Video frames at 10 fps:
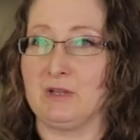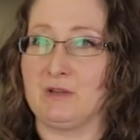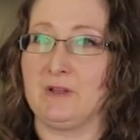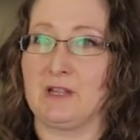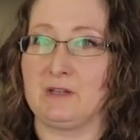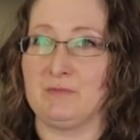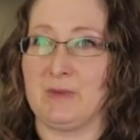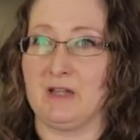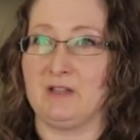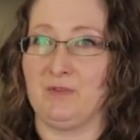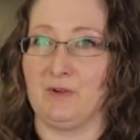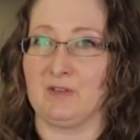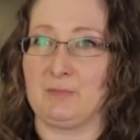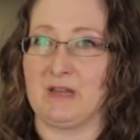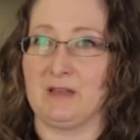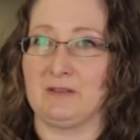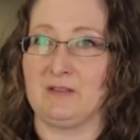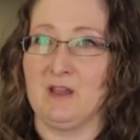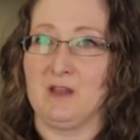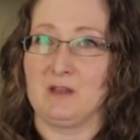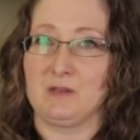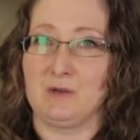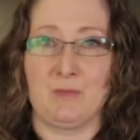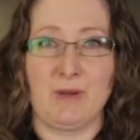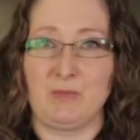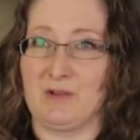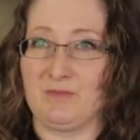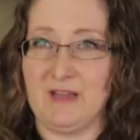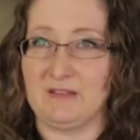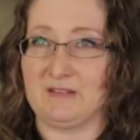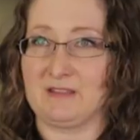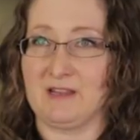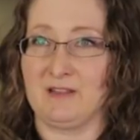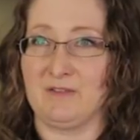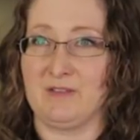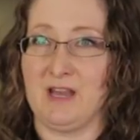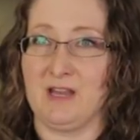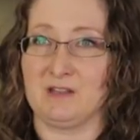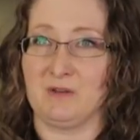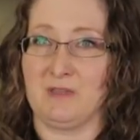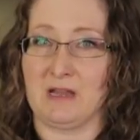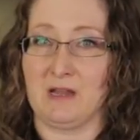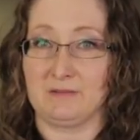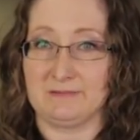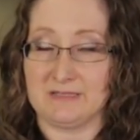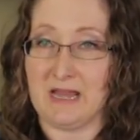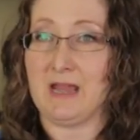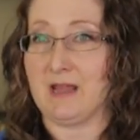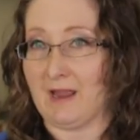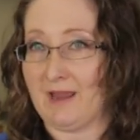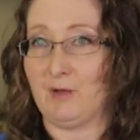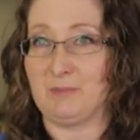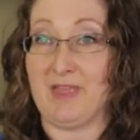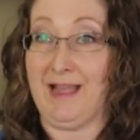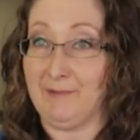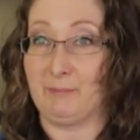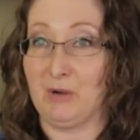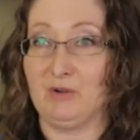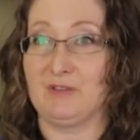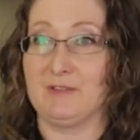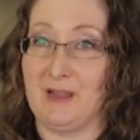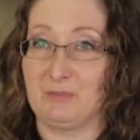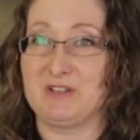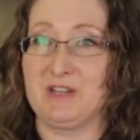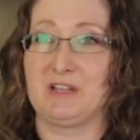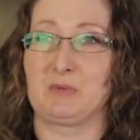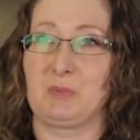really feel like you've made a difference because you remember their face at the end of the day and you think, today I helped that person, that particular